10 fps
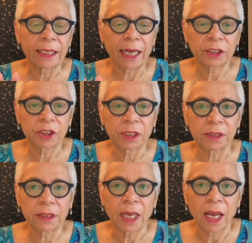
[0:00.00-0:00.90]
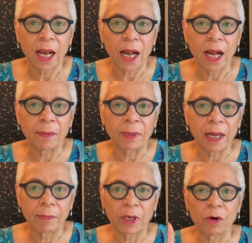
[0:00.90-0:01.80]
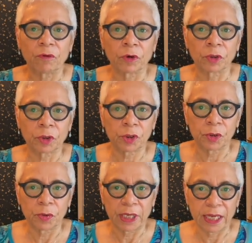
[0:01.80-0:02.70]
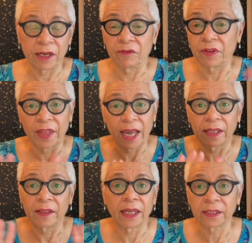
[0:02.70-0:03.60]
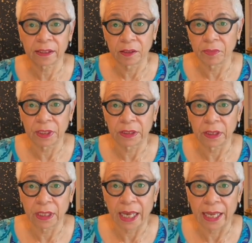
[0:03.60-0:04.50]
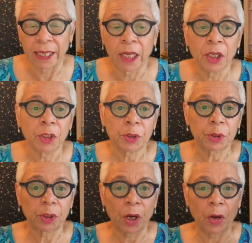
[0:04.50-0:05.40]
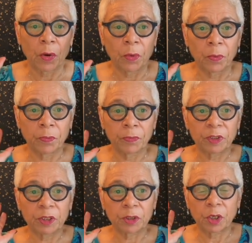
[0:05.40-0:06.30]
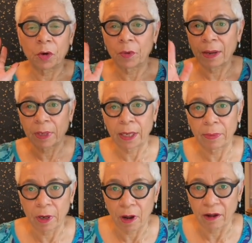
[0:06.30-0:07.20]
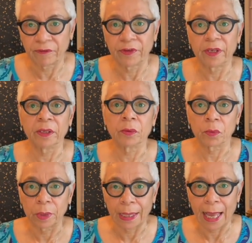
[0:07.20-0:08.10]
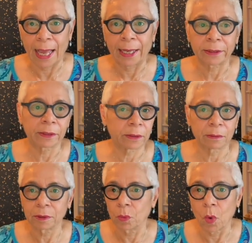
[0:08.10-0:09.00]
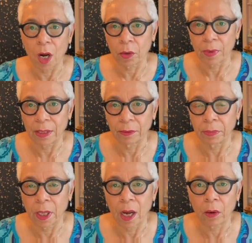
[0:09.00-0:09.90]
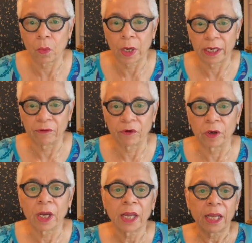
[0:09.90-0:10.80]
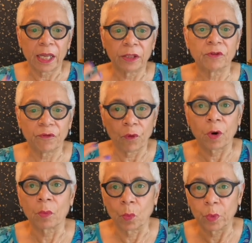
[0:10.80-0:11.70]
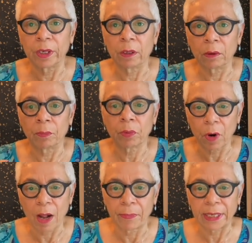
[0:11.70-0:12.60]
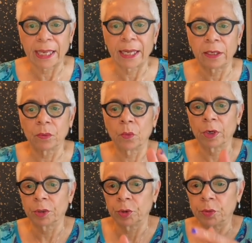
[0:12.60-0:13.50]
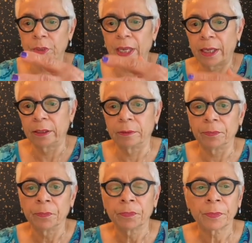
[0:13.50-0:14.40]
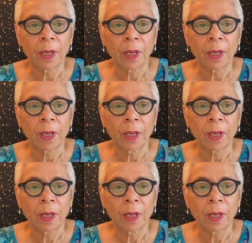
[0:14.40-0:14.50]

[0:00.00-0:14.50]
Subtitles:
connections, coming over to Canva. That's going to be a delay. So just go grab a cup of coffee, relax, walk around the block, whatever, and the form will propagate where you can